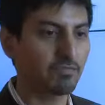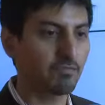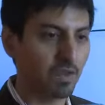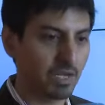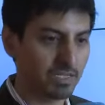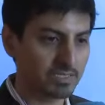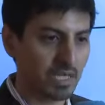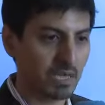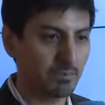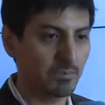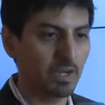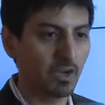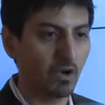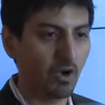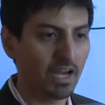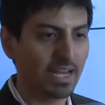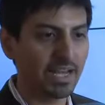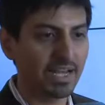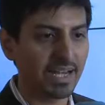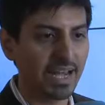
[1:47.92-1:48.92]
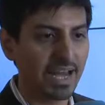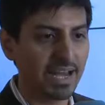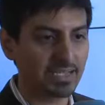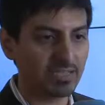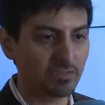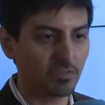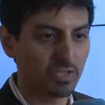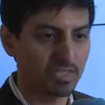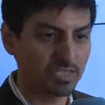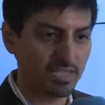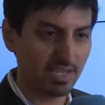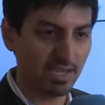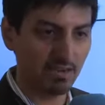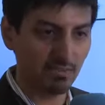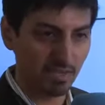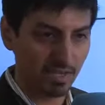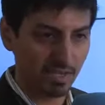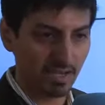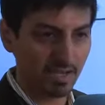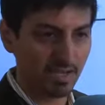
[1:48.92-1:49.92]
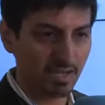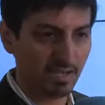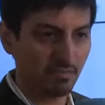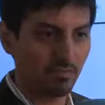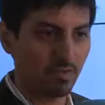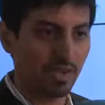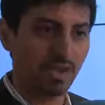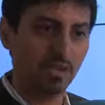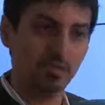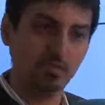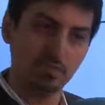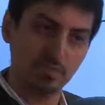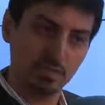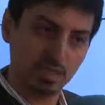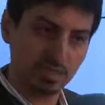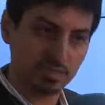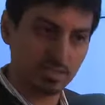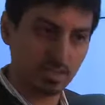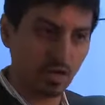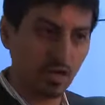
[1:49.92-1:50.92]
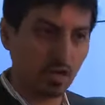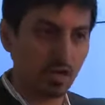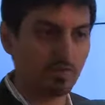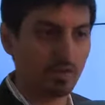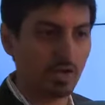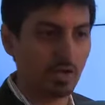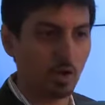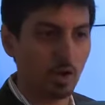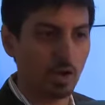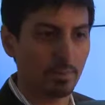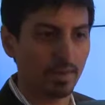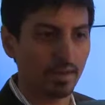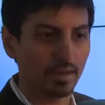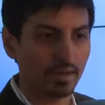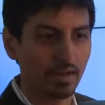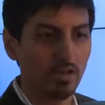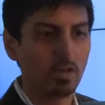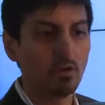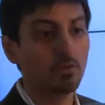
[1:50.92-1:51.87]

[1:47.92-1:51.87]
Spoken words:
for example, oil and gas, we see a vertical where there is a lot of requirement.